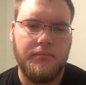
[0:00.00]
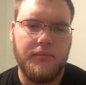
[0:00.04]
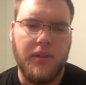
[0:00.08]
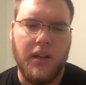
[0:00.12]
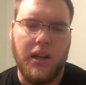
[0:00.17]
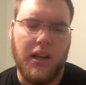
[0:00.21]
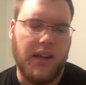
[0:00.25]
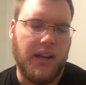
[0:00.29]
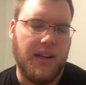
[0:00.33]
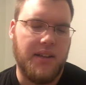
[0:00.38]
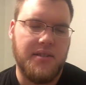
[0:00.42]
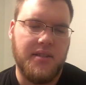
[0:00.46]

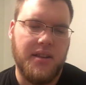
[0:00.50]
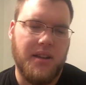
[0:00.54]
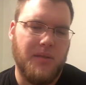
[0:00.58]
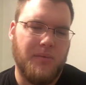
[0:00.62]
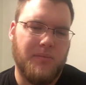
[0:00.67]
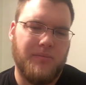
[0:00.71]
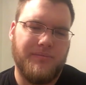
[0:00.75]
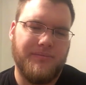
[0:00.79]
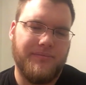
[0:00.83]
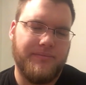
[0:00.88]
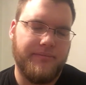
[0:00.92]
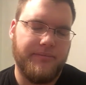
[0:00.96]
Like I said,
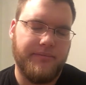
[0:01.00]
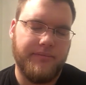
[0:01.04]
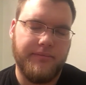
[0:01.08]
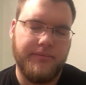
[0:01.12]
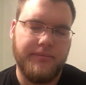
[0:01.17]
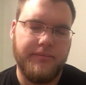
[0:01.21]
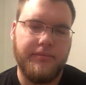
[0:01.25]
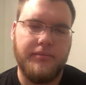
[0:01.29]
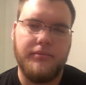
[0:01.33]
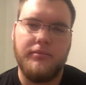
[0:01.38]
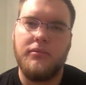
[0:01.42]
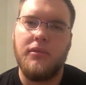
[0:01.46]

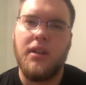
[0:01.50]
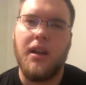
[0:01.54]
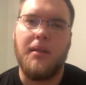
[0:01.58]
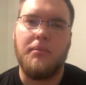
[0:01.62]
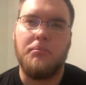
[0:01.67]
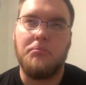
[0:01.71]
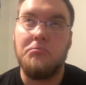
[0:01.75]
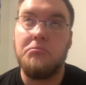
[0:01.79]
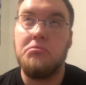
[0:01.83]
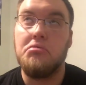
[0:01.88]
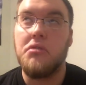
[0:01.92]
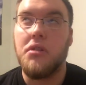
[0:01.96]
I'm
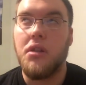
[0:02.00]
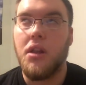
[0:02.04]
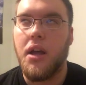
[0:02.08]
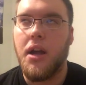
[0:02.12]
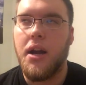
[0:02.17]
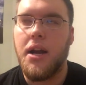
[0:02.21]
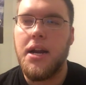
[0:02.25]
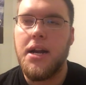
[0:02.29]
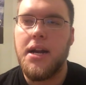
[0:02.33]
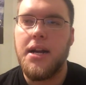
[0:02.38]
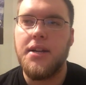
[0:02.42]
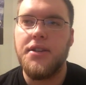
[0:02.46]
not
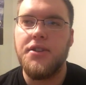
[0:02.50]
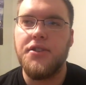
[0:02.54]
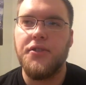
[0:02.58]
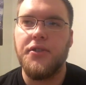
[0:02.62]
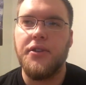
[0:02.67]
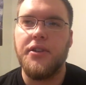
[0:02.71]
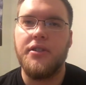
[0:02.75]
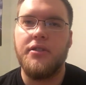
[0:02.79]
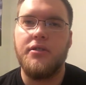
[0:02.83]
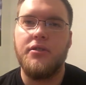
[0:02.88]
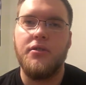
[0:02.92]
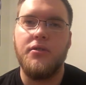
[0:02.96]
planning on
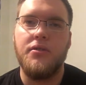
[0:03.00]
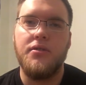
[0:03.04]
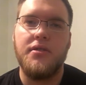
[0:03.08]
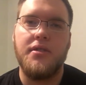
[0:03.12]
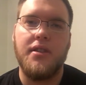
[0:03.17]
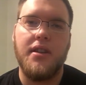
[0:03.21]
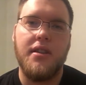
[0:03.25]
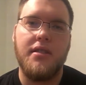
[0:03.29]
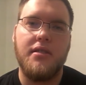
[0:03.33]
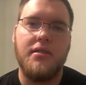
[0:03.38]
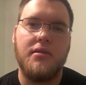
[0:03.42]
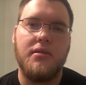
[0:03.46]
doing
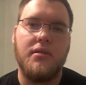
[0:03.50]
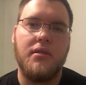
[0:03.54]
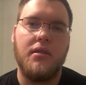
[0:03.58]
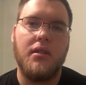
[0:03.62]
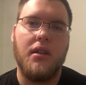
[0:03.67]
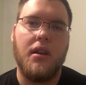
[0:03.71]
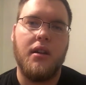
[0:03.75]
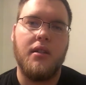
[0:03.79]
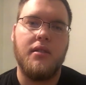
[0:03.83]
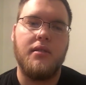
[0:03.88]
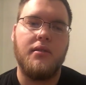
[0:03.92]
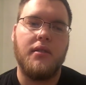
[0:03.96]
Tuesdays
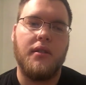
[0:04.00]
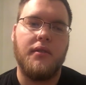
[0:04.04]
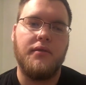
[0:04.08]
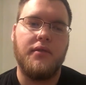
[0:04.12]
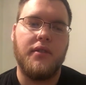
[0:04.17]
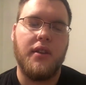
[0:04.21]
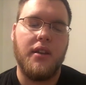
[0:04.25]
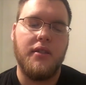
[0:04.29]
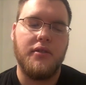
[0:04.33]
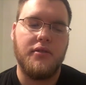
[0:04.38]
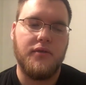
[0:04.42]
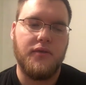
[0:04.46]

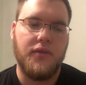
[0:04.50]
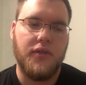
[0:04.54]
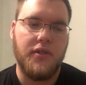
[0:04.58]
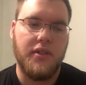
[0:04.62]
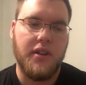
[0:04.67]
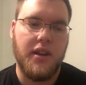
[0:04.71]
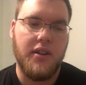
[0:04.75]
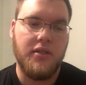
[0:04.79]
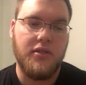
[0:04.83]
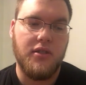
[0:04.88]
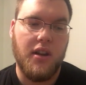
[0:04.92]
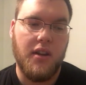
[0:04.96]
for
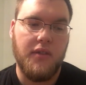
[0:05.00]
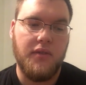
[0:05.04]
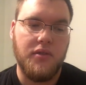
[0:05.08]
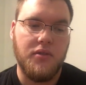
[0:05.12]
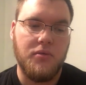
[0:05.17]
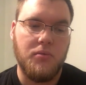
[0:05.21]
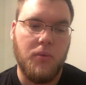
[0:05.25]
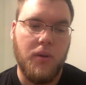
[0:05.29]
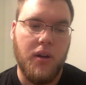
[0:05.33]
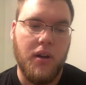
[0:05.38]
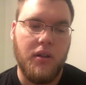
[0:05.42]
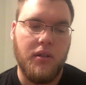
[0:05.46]
days off
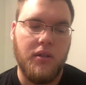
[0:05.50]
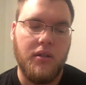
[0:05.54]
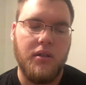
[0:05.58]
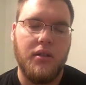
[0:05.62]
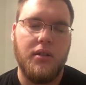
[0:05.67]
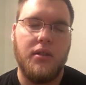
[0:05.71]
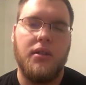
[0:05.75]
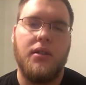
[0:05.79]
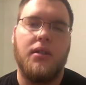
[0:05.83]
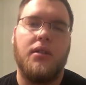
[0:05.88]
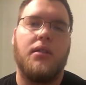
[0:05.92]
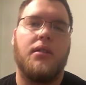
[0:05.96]
as well.
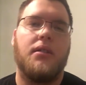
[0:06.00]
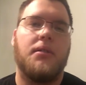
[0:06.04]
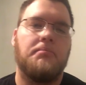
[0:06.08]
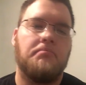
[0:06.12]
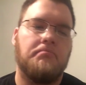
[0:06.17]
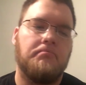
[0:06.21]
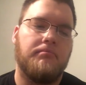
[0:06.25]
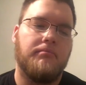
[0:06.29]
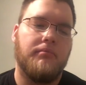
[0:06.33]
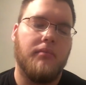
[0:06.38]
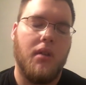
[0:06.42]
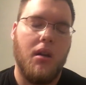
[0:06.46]

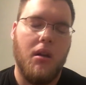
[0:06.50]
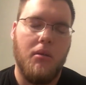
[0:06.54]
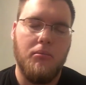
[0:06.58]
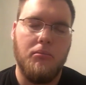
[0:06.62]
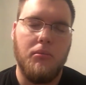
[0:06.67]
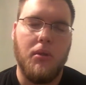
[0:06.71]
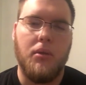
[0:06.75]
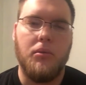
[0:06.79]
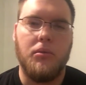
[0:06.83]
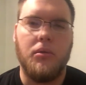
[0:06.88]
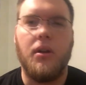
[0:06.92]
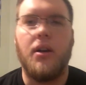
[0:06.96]

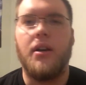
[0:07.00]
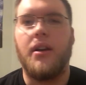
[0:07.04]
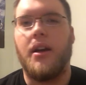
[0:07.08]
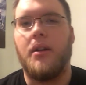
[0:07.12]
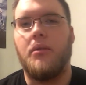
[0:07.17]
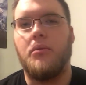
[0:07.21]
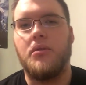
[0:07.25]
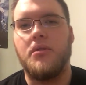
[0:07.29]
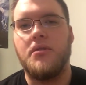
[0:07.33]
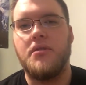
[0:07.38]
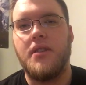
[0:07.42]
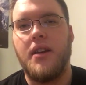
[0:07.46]
But
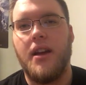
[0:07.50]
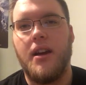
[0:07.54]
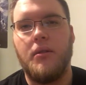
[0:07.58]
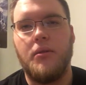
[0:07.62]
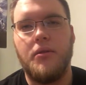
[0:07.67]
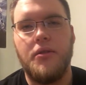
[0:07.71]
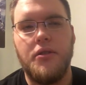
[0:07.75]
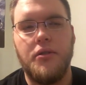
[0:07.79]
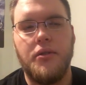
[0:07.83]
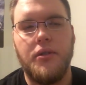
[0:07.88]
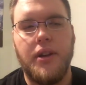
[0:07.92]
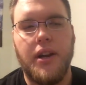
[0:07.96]
again, we'll see how
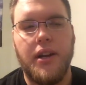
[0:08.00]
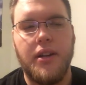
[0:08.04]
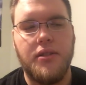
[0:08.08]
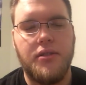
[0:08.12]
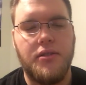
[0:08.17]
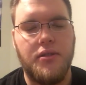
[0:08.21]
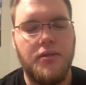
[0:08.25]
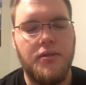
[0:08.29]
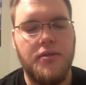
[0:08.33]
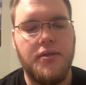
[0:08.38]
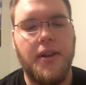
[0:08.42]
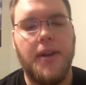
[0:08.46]
we're doing next
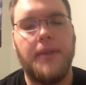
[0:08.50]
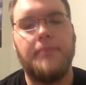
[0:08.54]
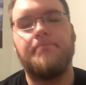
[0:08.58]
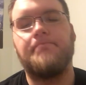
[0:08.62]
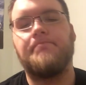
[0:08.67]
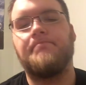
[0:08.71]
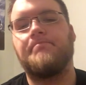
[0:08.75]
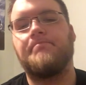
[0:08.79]
Tuesday.